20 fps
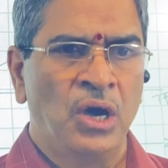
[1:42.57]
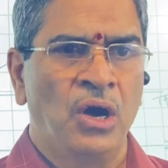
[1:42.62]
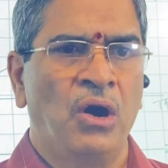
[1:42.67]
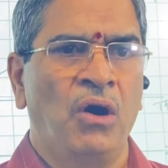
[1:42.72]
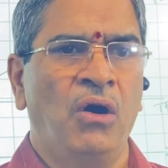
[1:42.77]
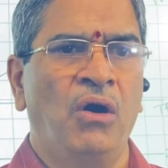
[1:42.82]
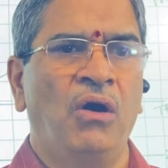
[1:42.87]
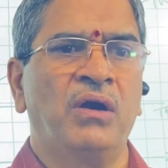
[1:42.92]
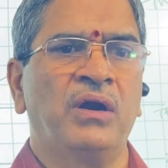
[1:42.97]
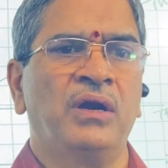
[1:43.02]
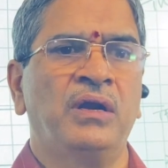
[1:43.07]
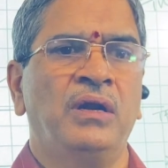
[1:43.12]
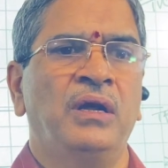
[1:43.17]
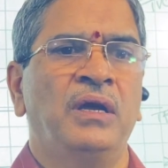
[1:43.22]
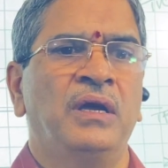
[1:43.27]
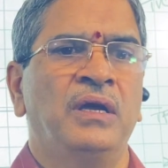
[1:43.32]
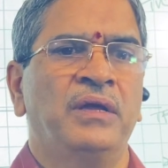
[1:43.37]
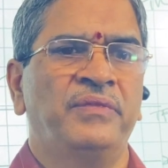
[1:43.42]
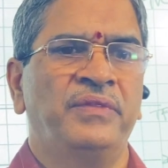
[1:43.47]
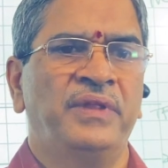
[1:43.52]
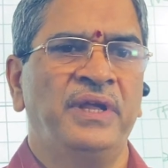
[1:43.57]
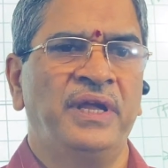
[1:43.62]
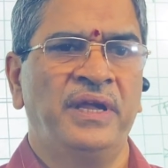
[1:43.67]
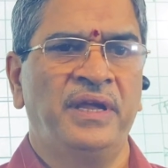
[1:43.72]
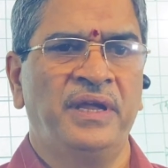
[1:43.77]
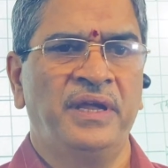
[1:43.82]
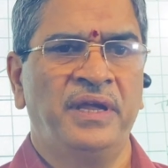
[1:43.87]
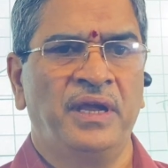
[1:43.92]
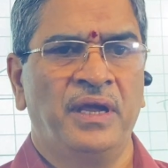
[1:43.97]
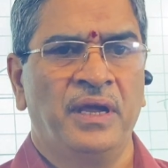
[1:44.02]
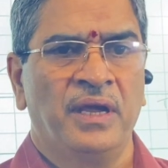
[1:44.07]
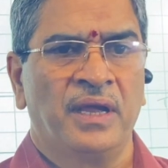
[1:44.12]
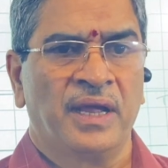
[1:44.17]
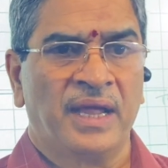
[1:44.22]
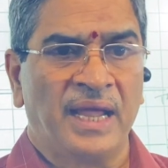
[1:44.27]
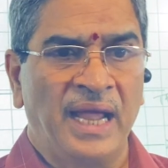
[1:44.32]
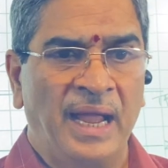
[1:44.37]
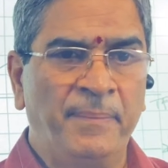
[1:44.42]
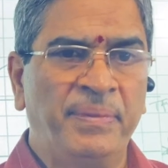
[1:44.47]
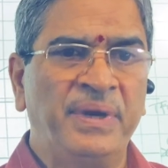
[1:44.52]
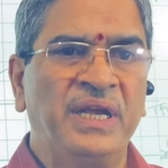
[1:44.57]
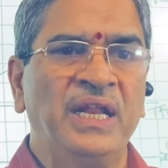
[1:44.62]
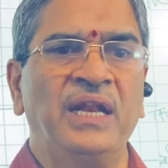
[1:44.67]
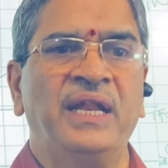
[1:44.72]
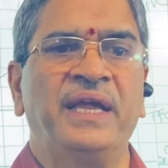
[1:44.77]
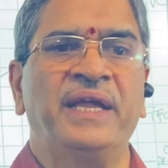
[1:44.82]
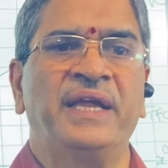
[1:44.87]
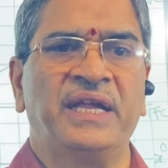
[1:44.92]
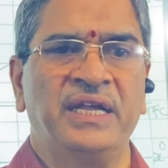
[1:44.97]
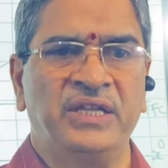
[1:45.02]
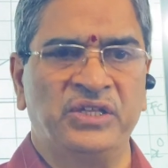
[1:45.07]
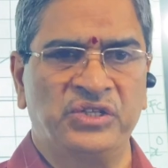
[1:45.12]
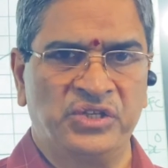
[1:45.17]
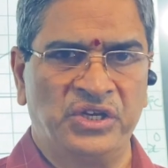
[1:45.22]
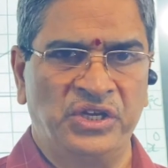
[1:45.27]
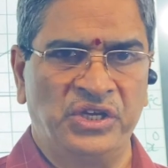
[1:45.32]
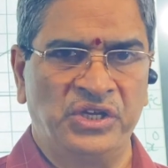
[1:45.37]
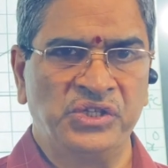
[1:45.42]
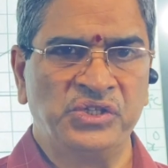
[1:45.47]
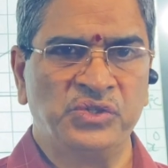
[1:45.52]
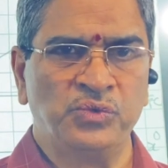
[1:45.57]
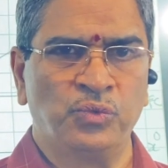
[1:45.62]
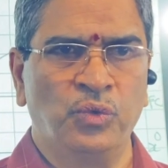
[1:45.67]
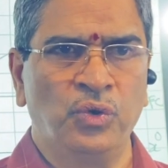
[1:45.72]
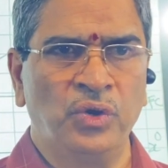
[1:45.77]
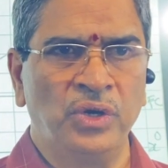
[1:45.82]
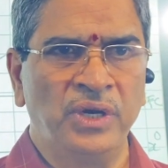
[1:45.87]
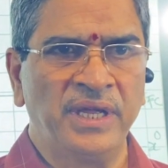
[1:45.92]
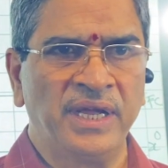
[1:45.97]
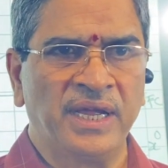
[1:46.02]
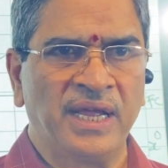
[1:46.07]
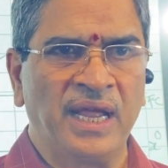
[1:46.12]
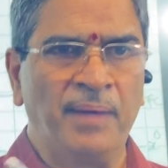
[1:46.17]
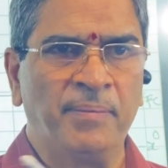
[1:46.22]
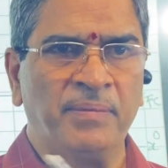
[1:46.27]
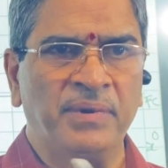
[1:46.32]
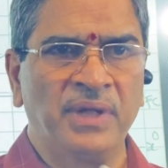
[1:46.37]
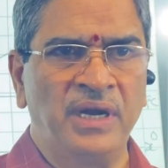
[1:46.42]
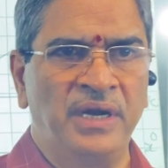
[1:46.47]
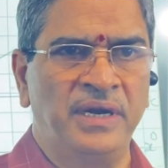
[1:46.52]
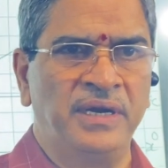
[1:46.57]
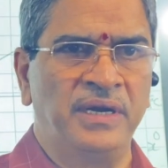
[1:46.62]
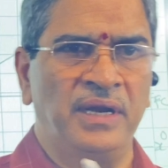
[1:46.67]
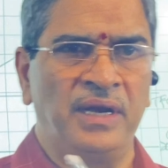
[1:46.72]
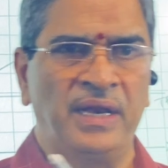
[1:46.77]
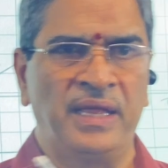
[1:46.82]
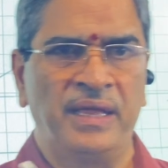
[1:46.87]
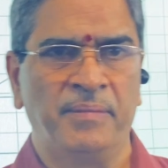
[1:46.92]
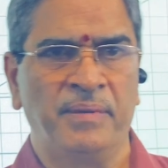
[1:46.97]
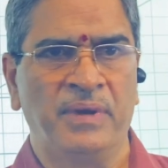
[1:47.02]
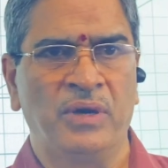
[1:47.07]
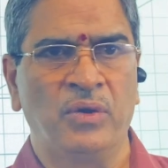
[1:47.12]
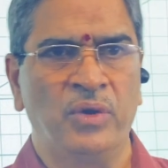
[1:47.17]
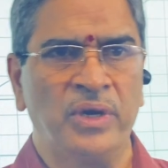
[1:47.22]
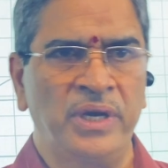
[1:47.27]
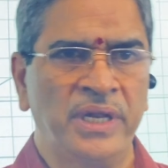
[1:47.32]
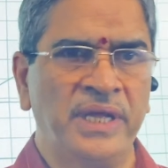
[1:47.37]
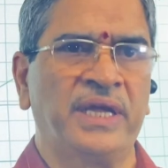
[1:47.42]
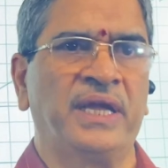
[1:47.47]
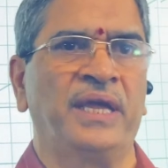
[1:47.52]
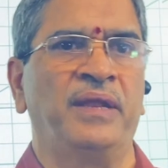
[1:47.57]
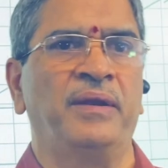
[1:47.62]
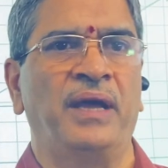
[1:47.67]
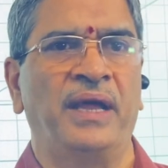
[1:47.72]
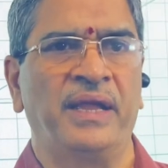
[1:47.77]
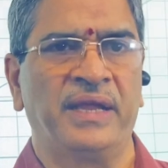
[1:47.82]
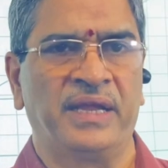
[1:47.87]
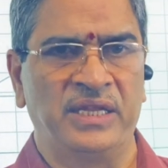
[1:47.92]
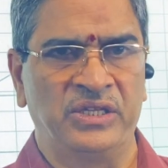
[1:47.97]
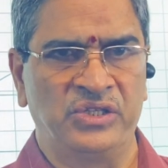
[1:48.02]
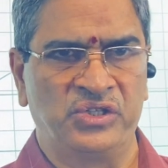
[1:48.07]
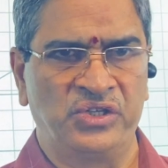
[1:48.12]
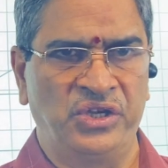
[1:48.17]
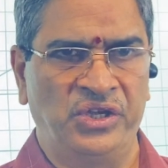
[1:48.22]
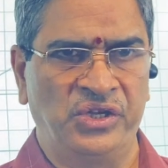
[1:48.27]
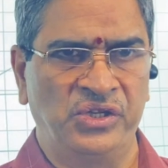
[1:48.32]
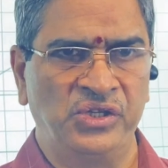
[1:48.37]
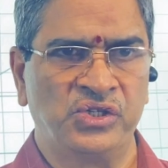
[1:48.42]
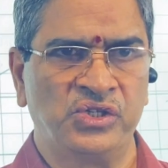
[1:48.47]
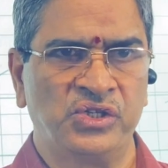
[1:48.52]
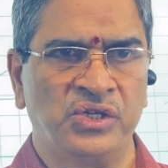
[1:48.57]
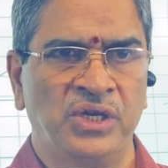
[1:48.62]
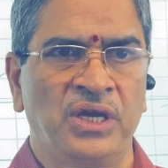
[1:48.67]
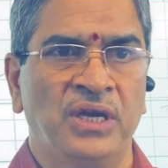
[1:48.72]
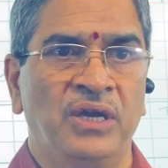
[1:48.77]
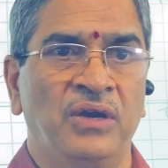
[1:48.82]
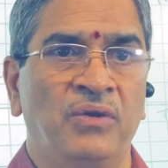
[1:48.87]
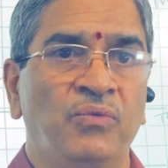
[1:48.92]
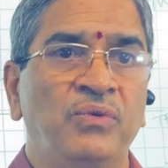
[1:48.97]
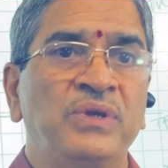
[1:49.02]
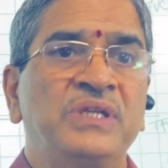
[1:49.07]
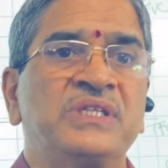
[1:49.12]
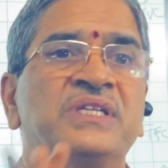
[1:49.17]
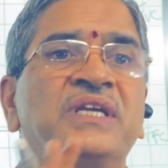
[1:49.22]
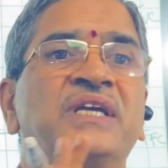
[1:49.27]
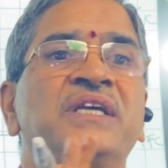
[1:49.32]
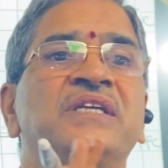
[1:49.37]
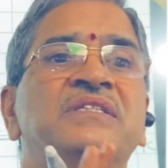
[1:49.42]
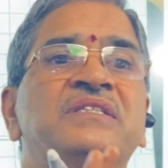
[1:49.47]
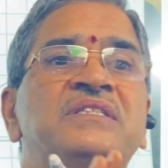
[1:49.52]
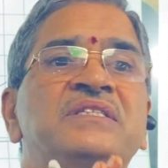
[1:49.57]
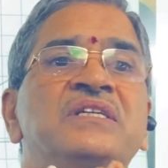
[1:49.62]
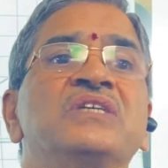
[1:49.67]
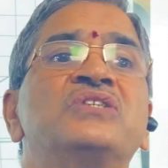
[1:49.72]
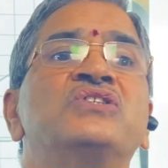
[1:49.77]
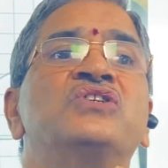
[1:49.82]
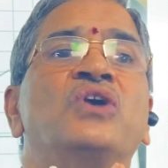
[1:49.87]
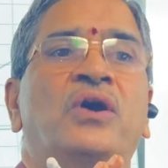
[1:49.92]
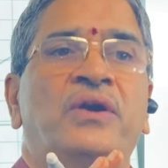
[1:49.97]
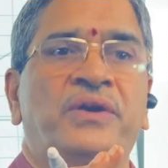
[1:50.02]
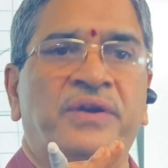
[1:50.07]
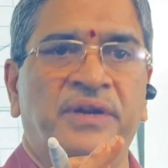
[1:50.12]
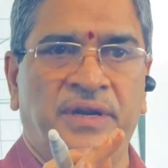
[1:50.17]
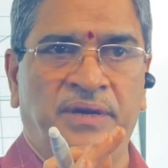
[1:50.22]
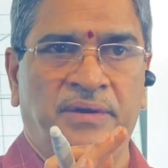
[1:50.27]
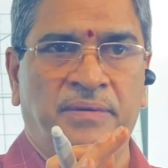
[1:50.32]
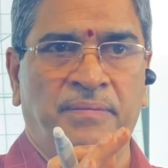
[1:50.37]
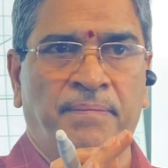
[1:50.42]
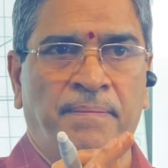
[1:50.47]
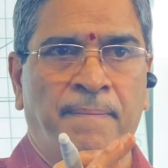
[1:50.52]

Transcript: or the capital I can change, only capital and labor only can I can change. We say it's a short run.